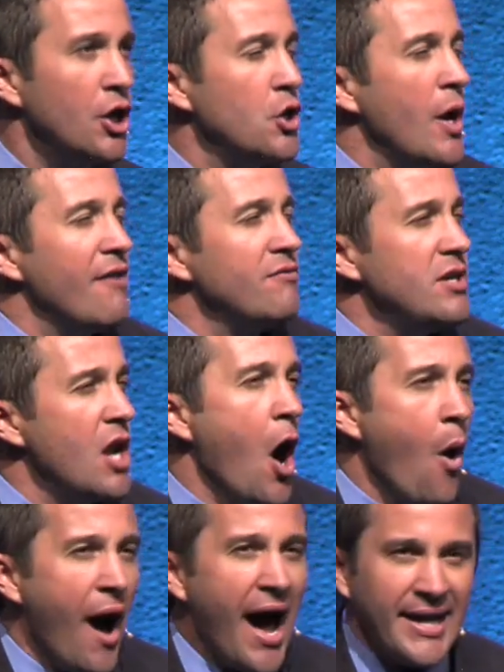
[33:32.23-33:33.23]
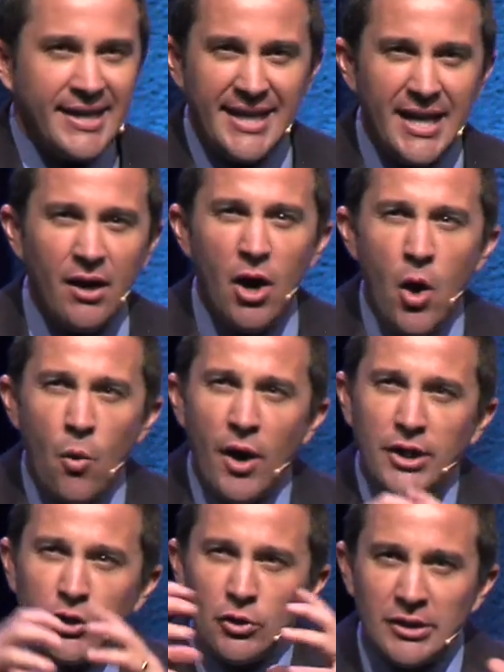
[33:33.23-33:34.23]
You have no idea
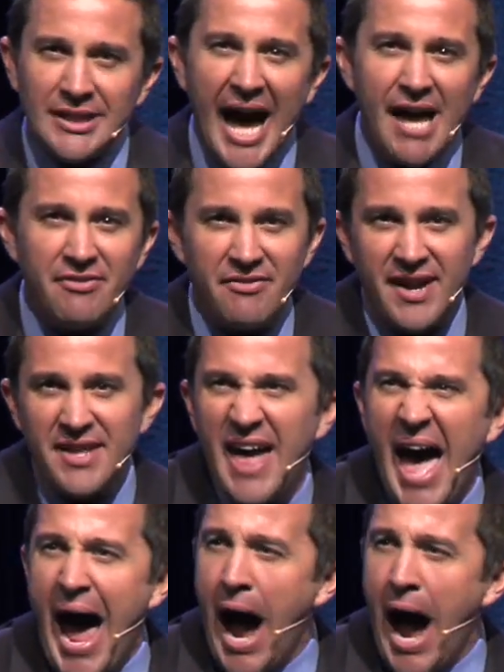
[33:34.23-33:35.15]
what your life of faith,